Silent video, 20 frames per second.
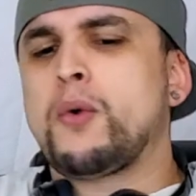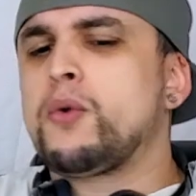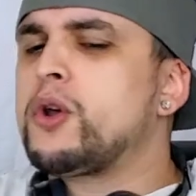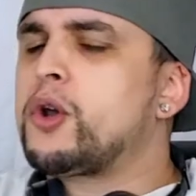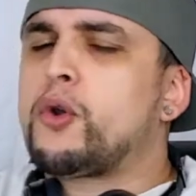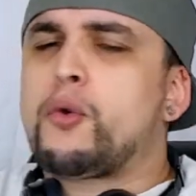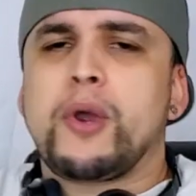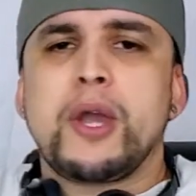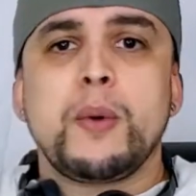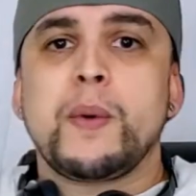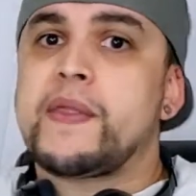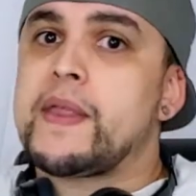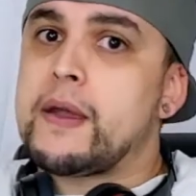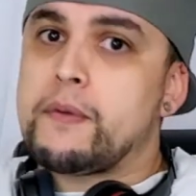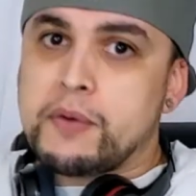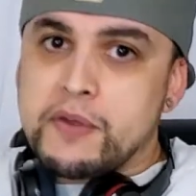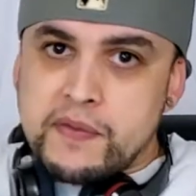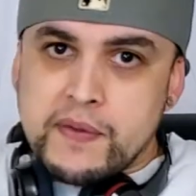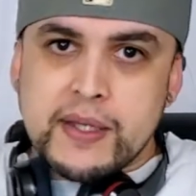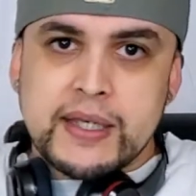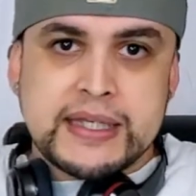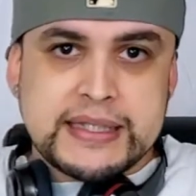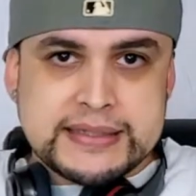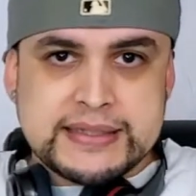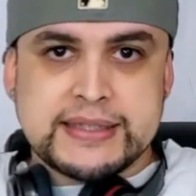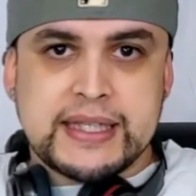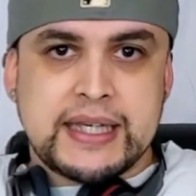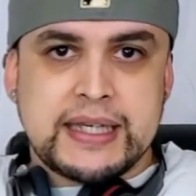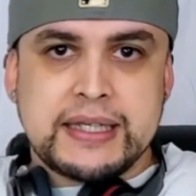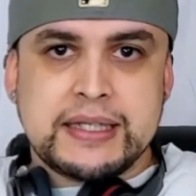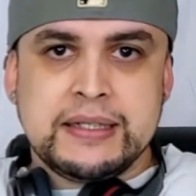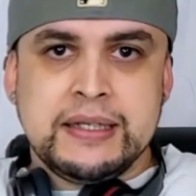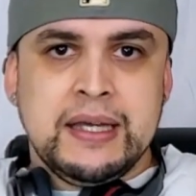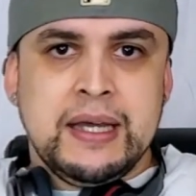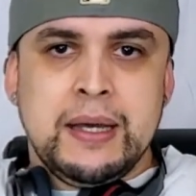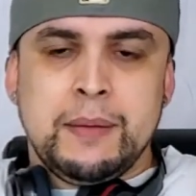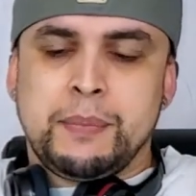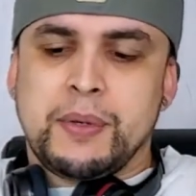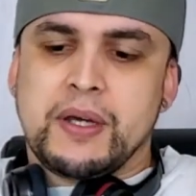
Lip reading: I don't agree with everything he's saying,